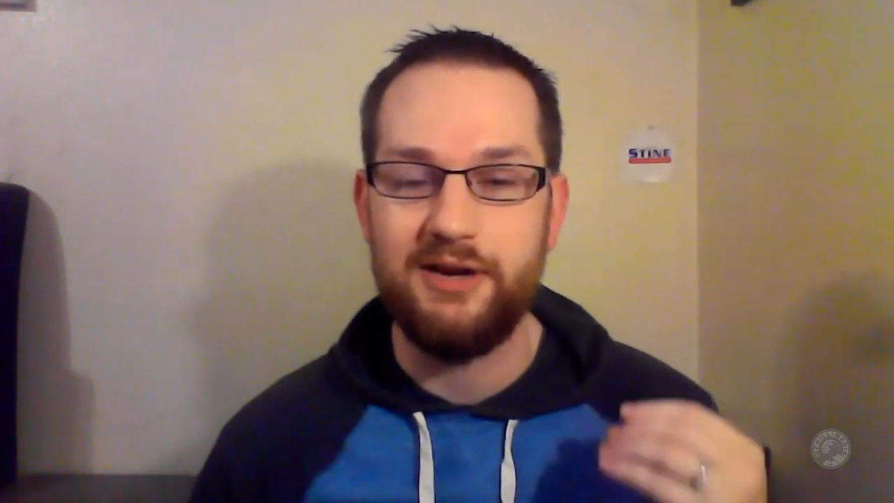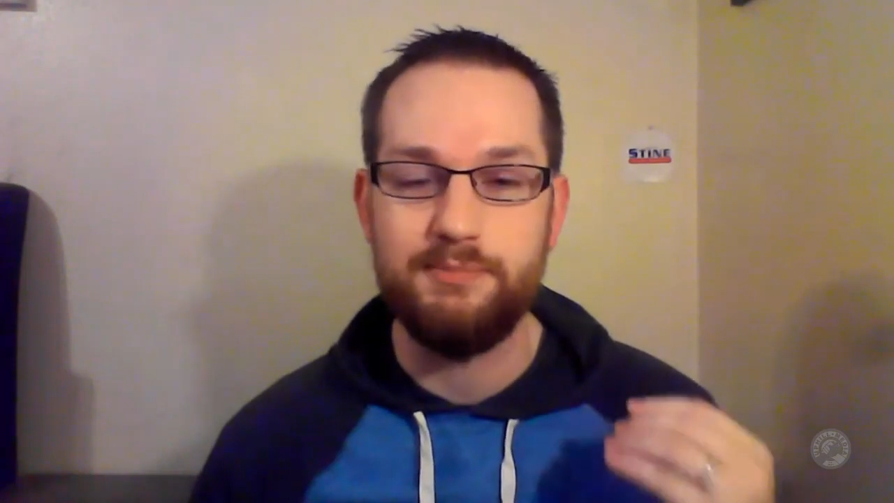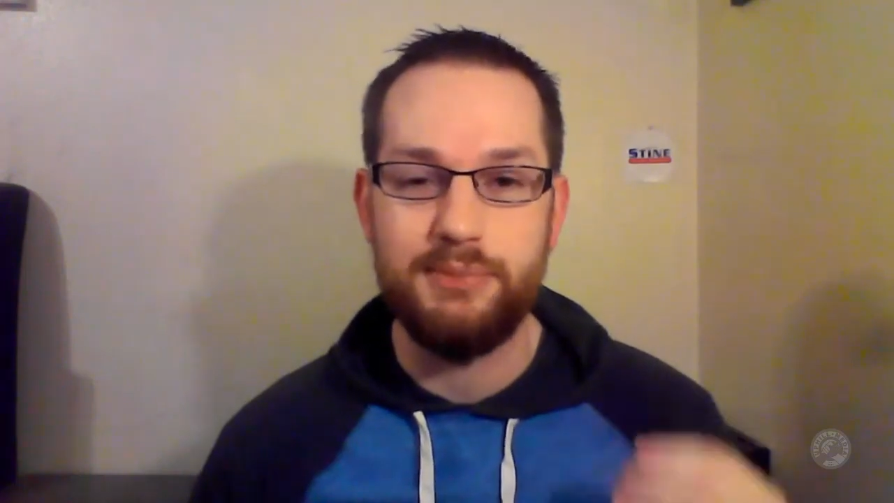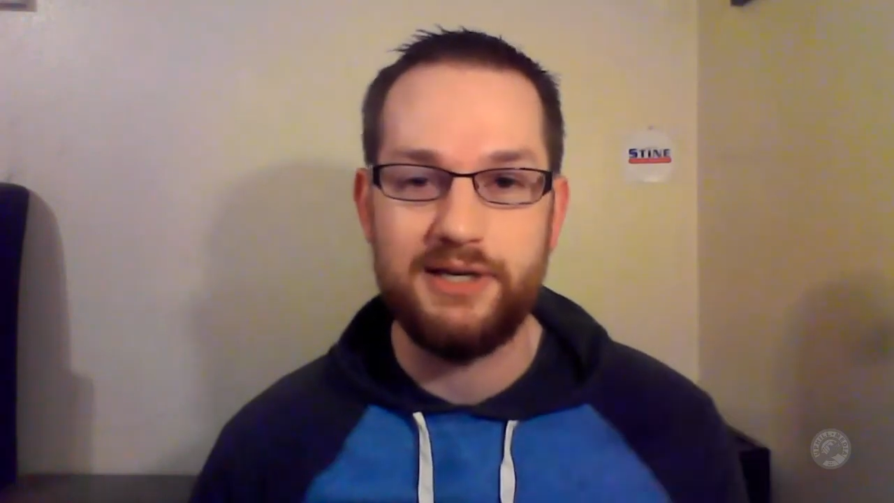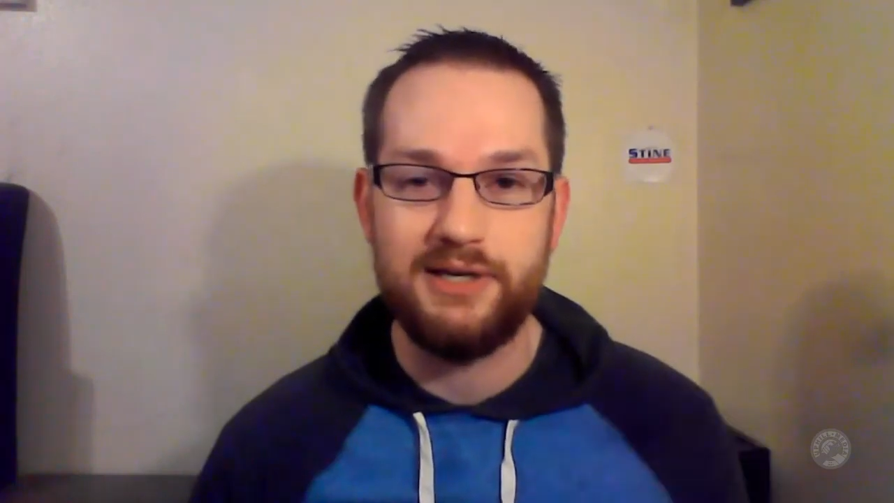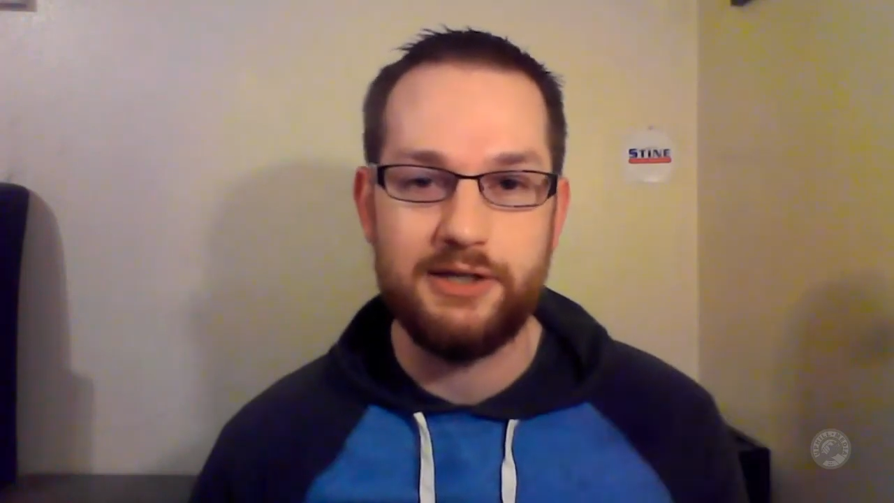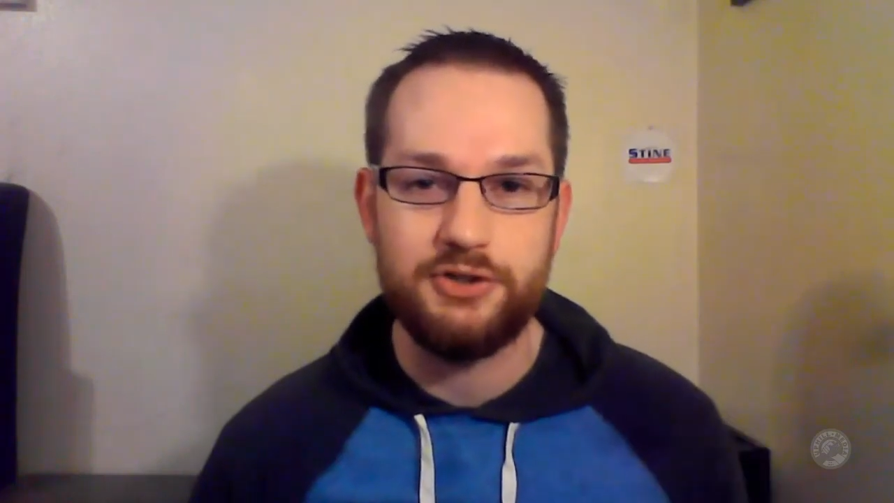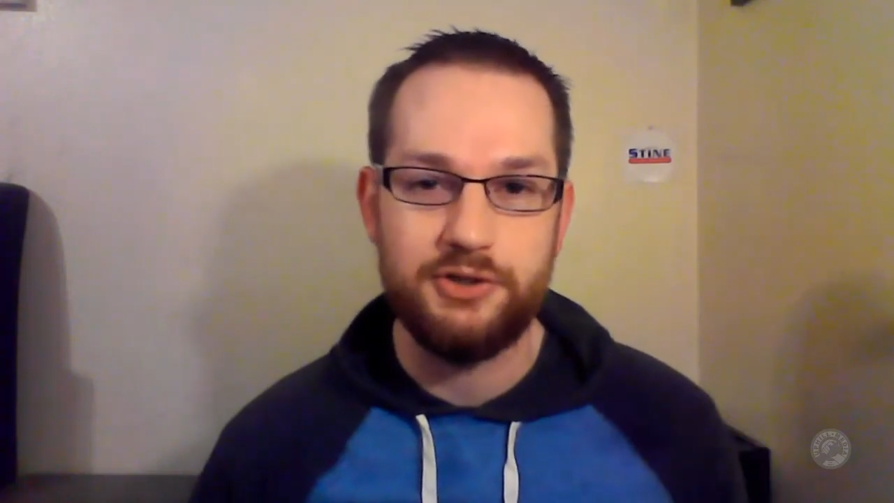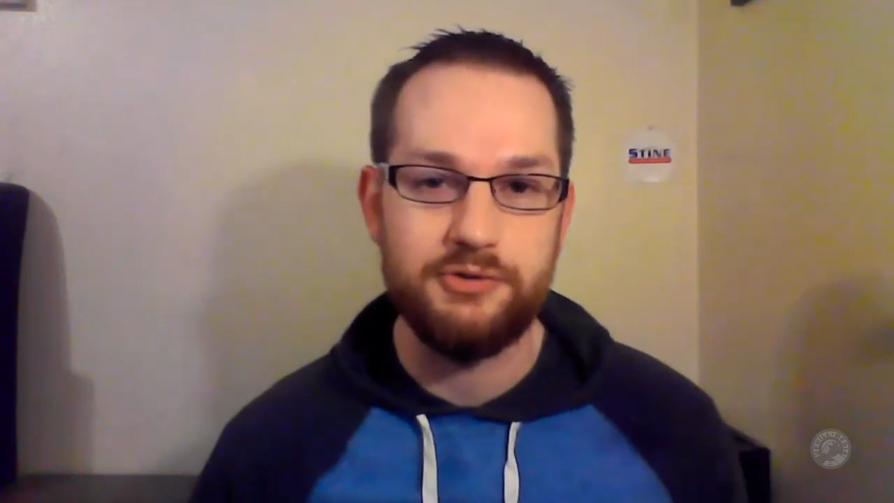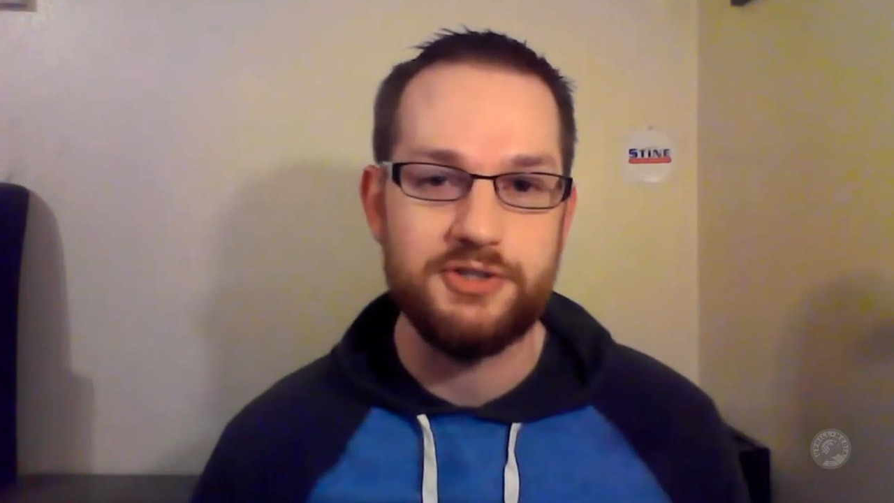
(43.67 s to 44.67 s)
we have big
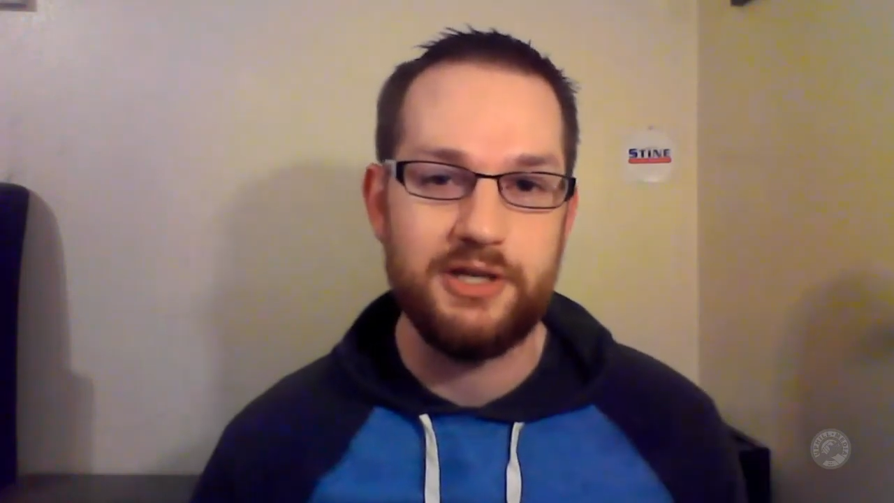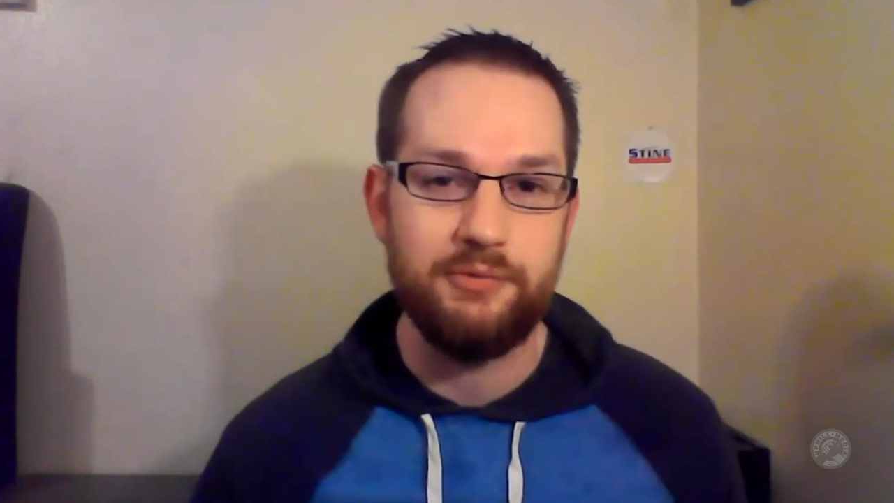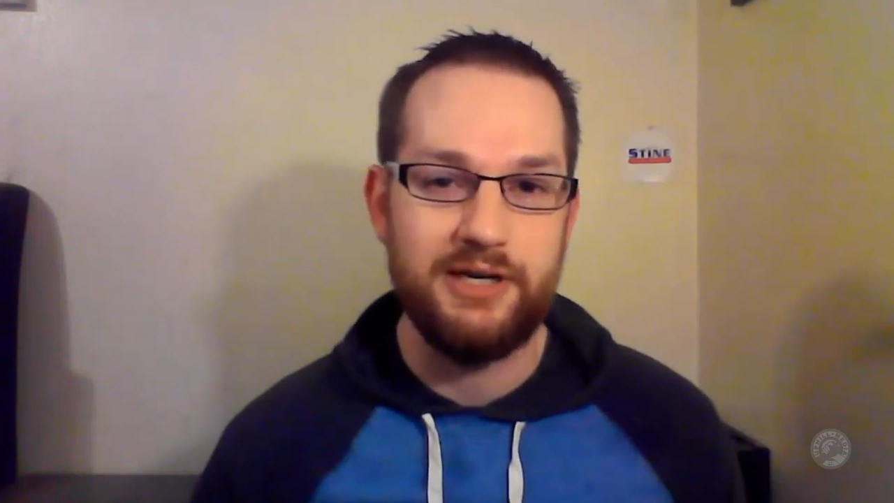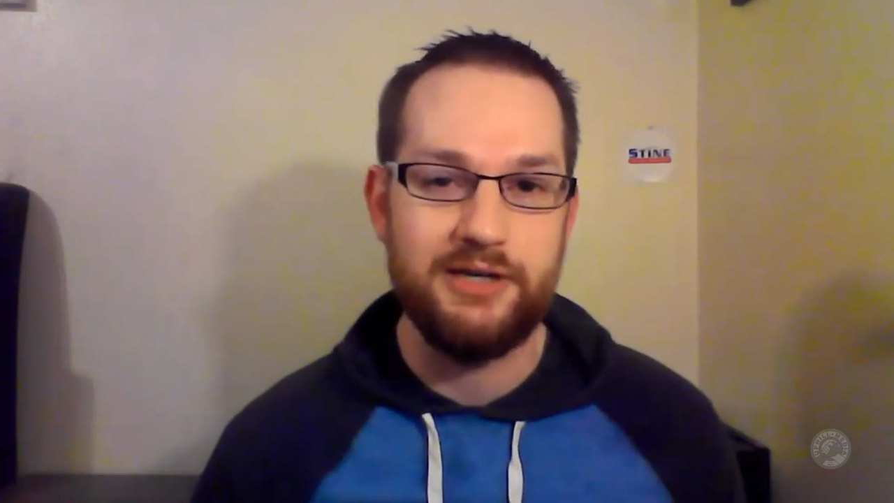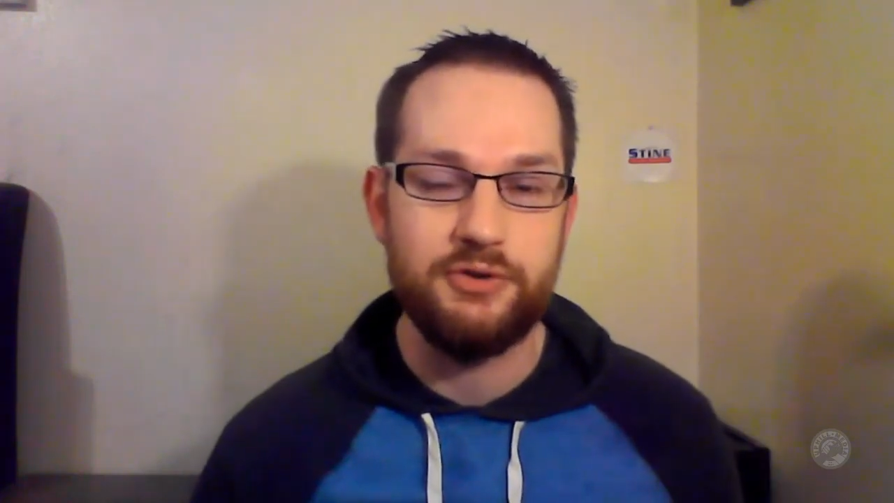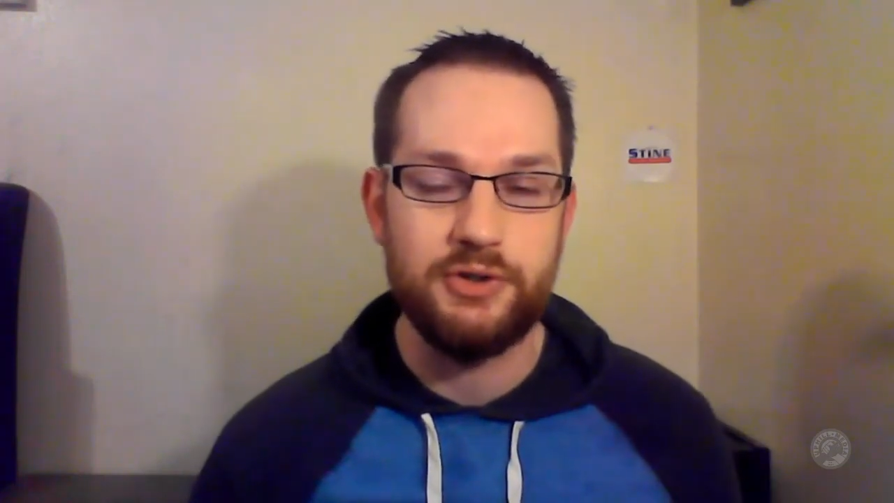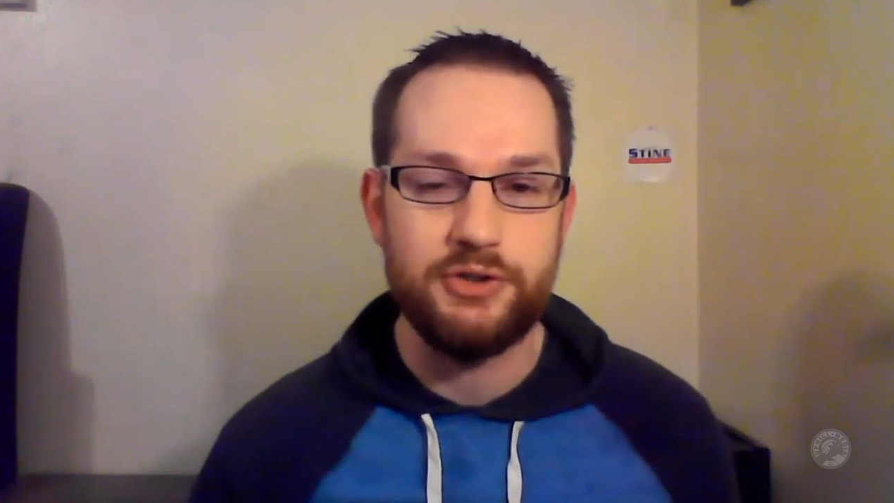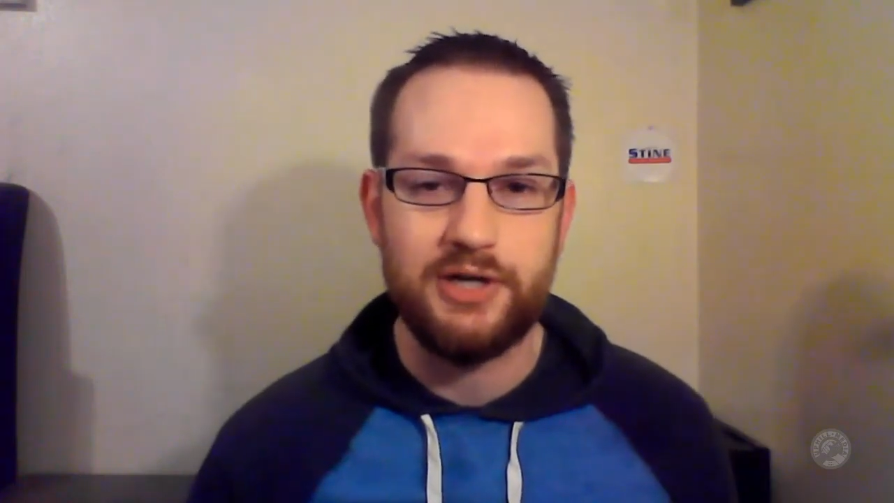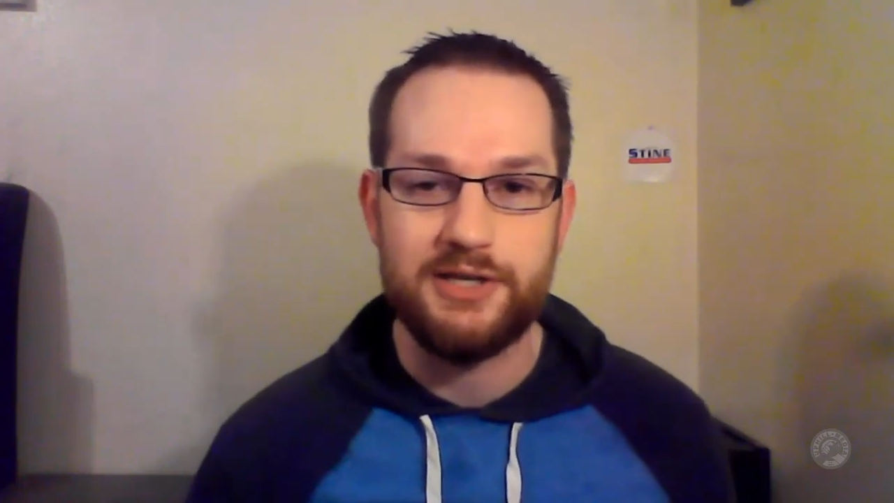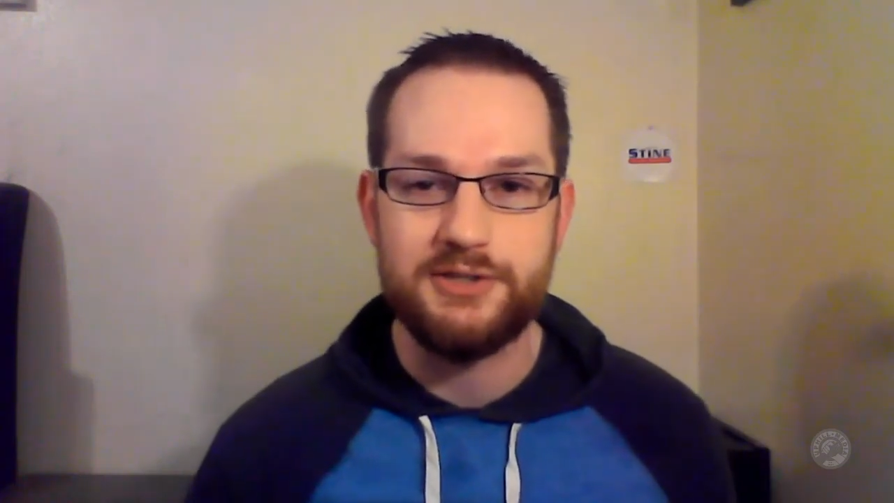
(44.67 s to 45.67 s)
issues that we need to
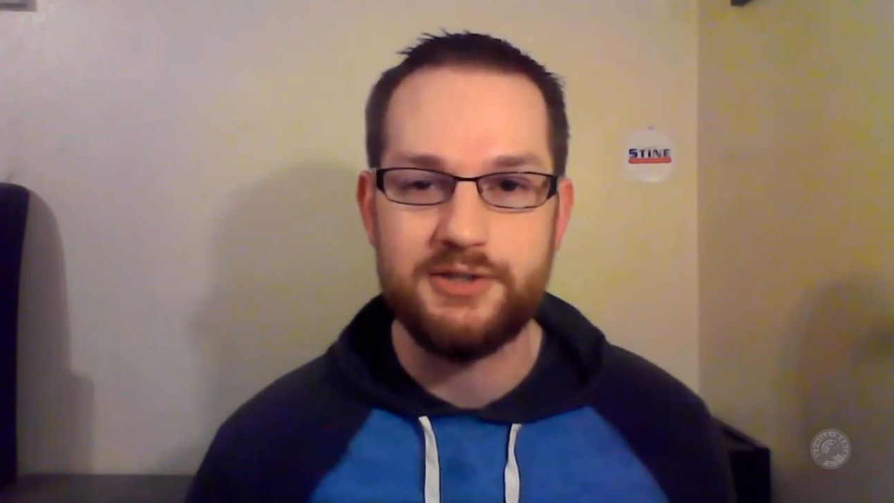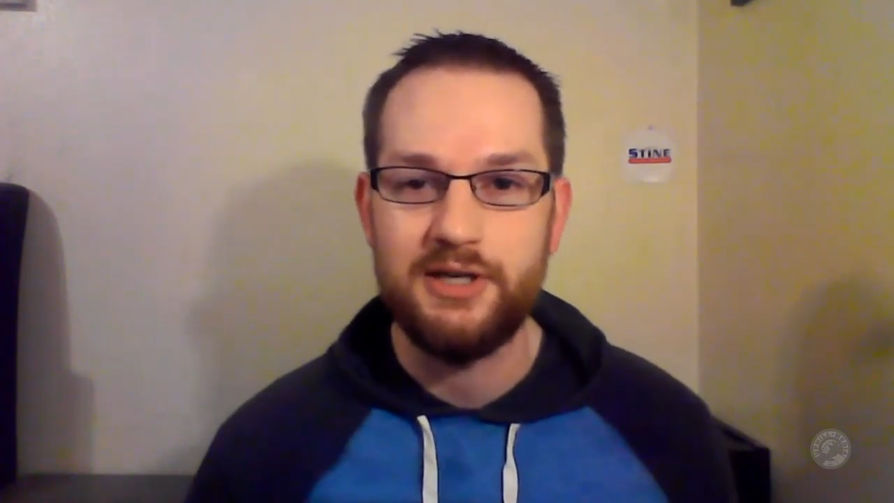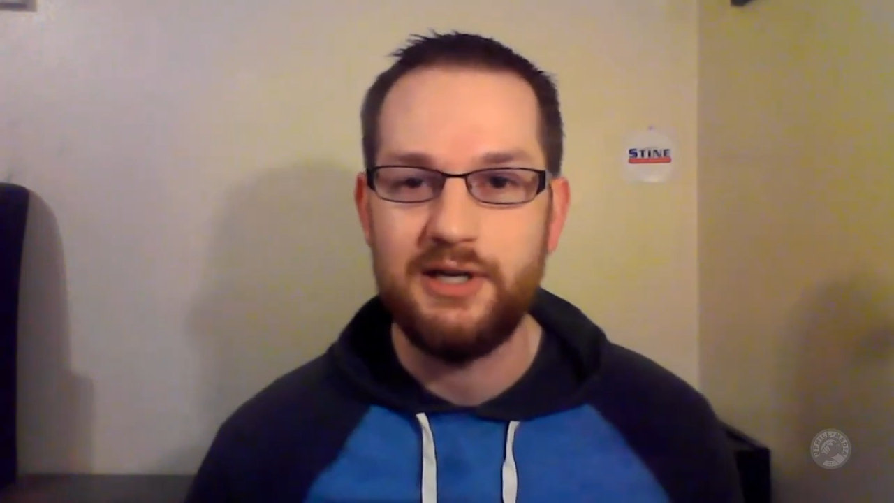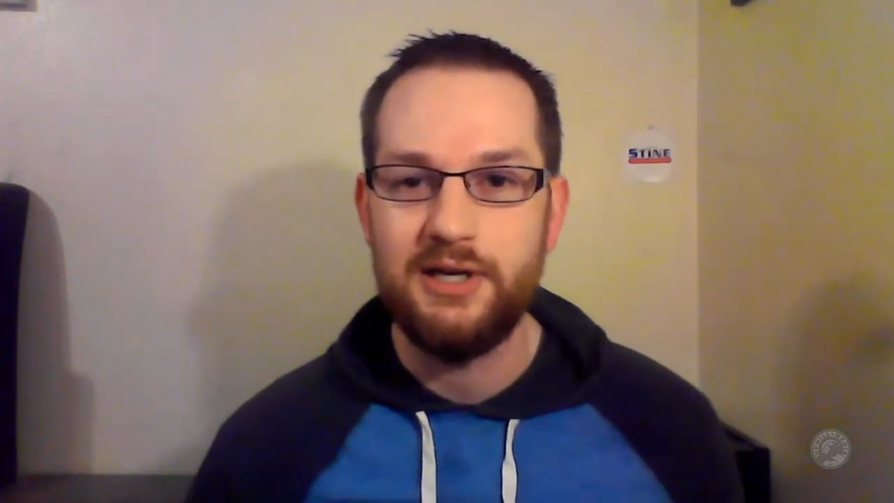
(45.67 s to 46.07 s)
address.